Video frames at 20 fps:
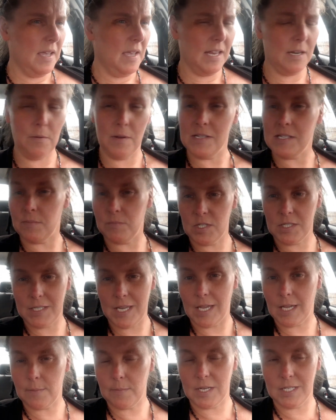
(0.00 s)
Anyways, I'm just
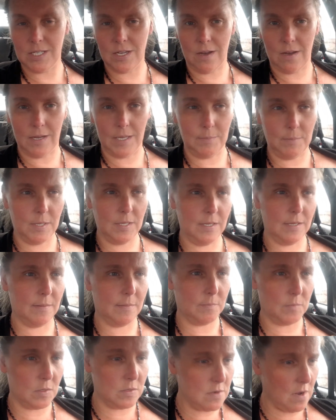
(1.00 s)
taking my time.
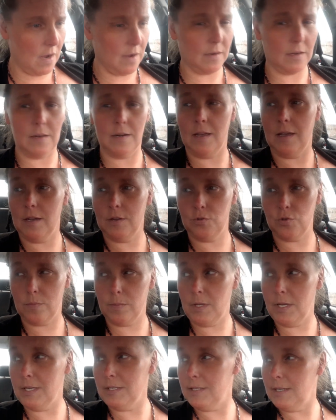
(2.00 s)
I'm not going to
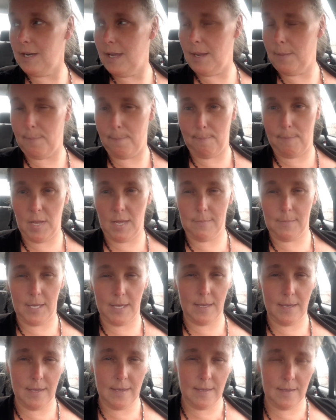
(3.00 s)
hydroplane today,
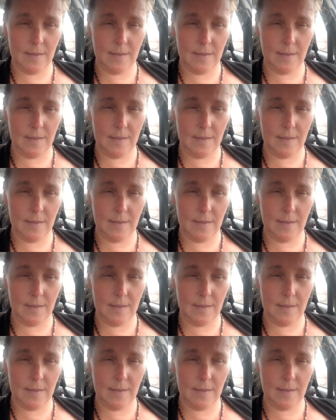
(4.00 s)
baby.